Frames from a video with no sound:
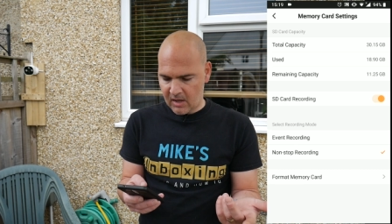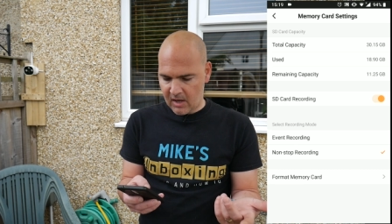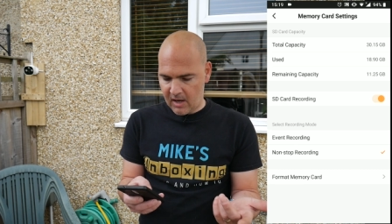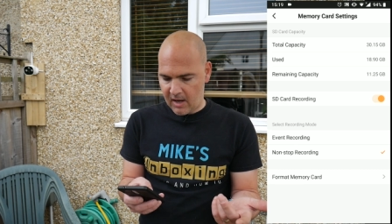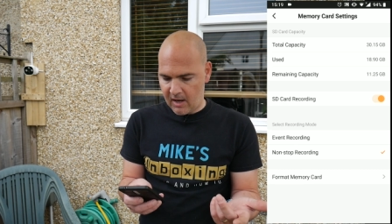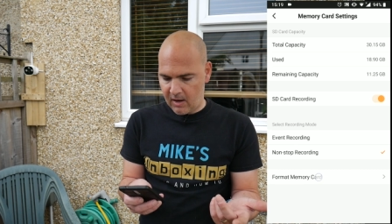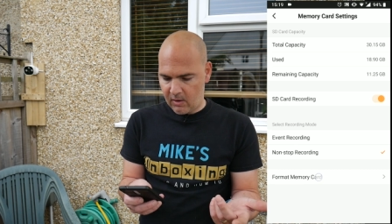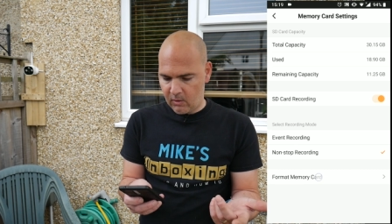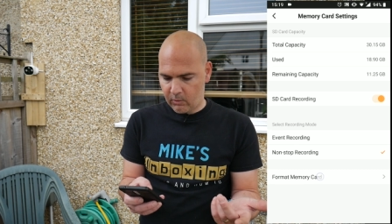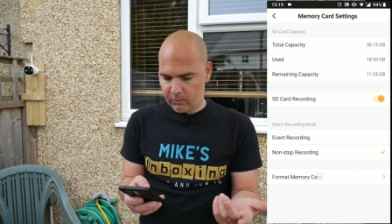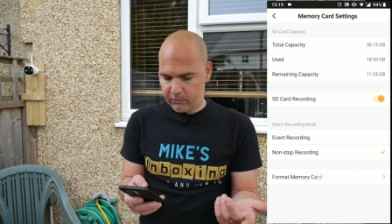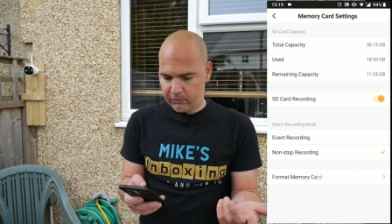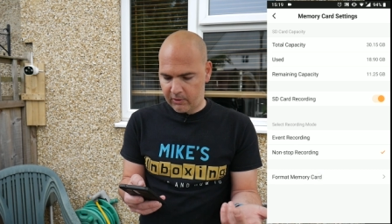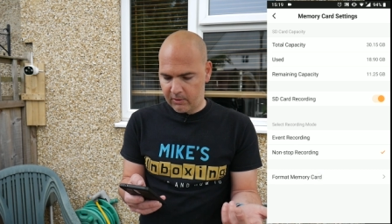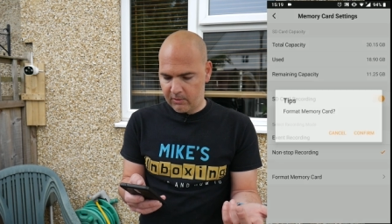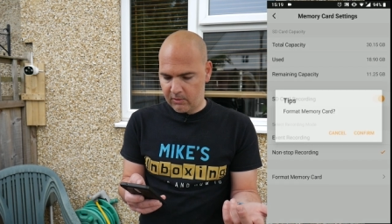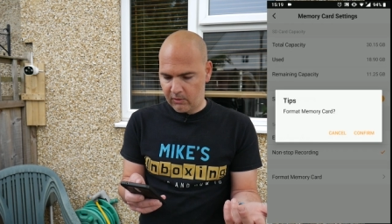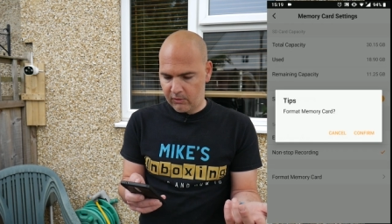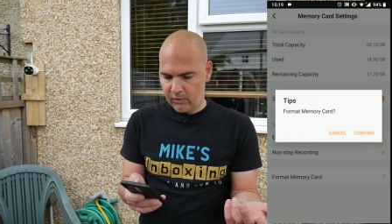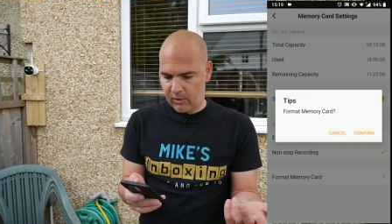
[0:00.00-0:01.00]
Uh, also,
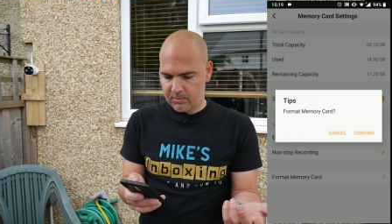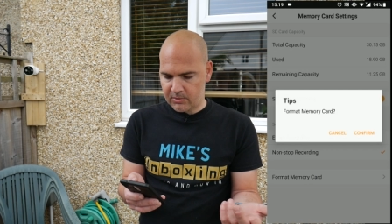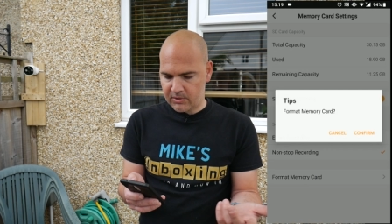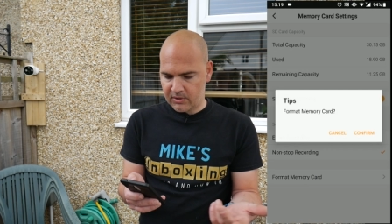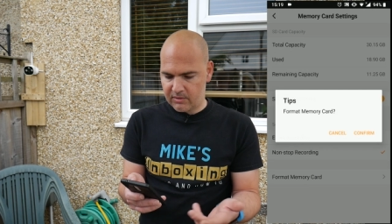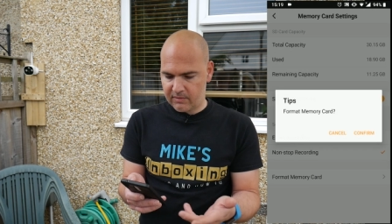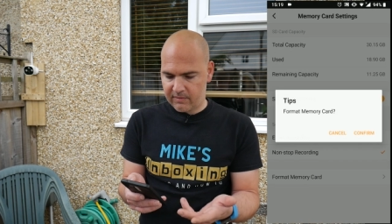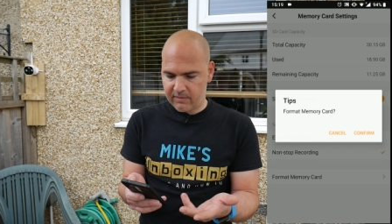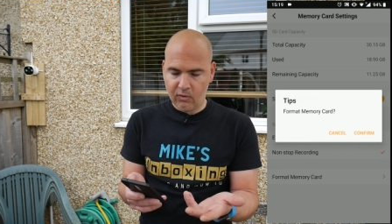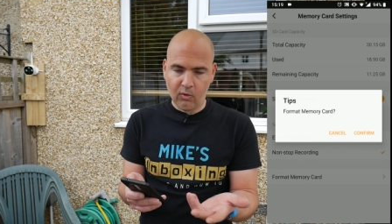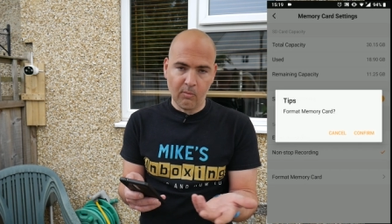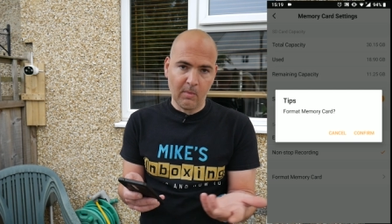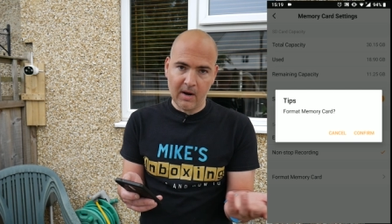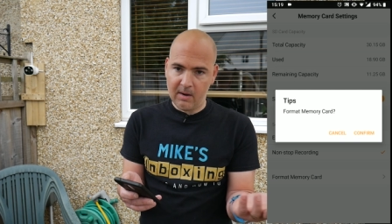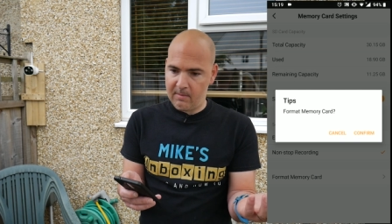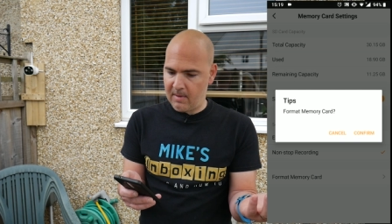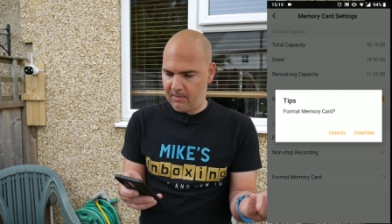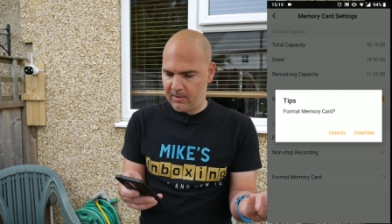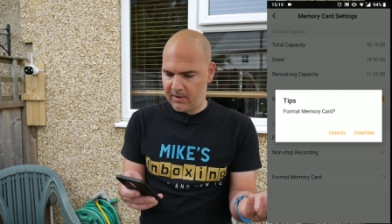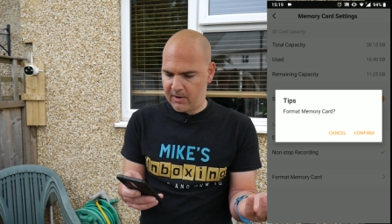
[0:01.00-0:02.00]
you've got the option to format
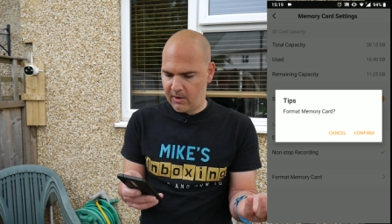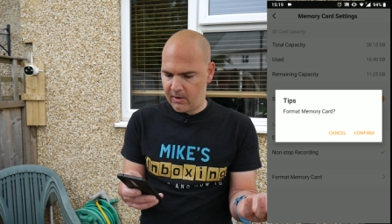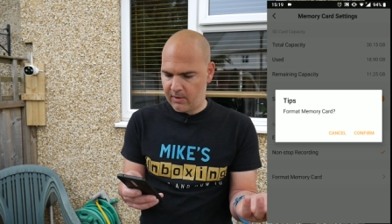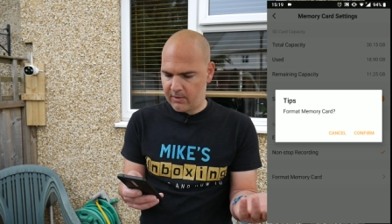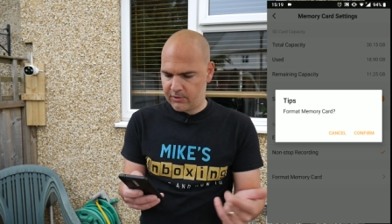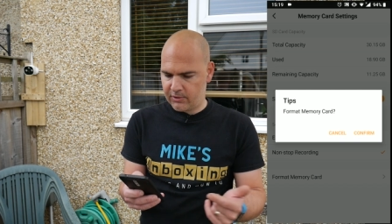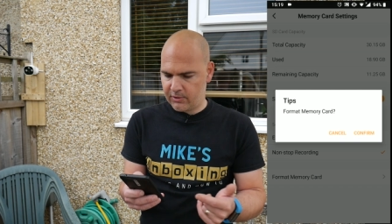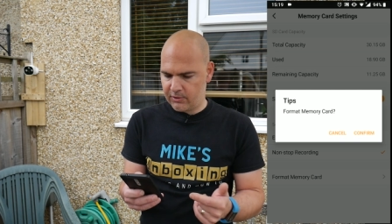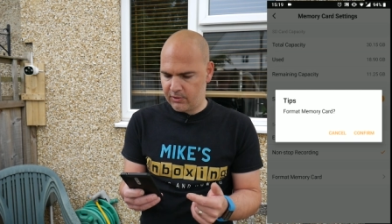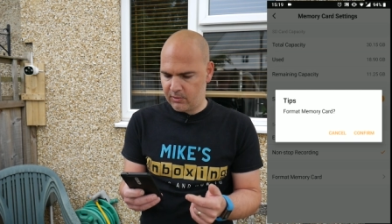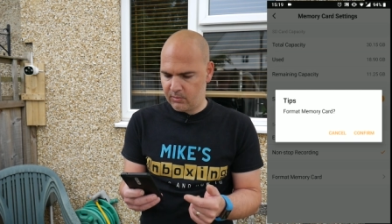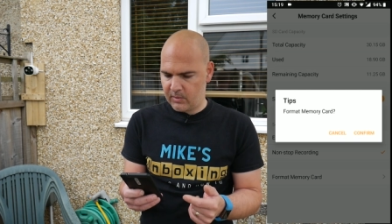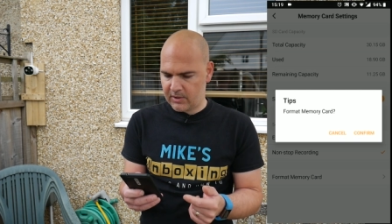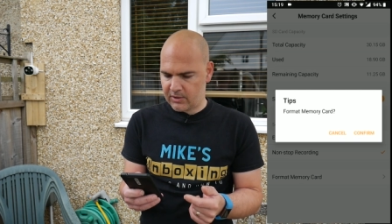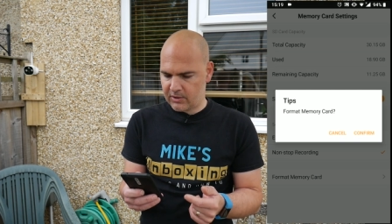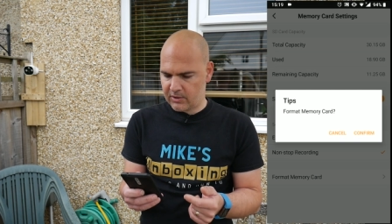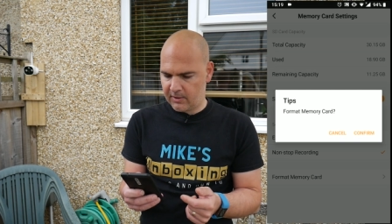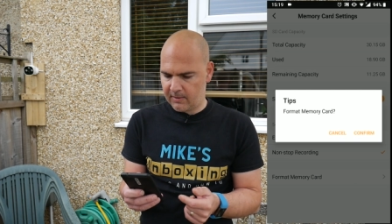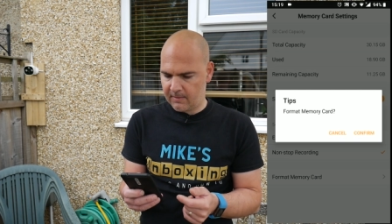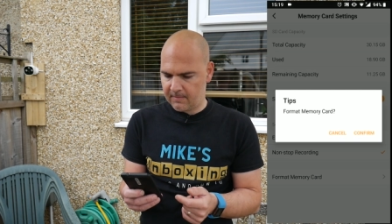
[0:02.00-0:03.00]
the memory card should you
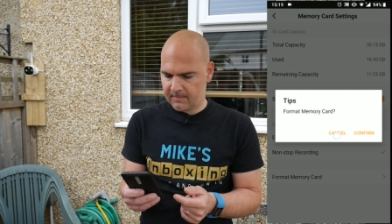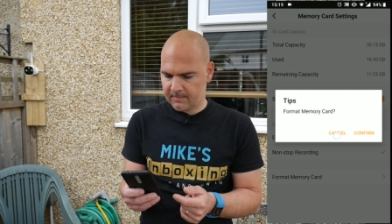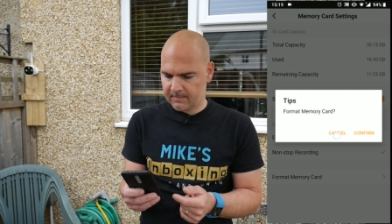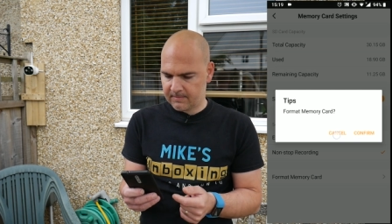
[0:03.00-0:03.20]
wish to.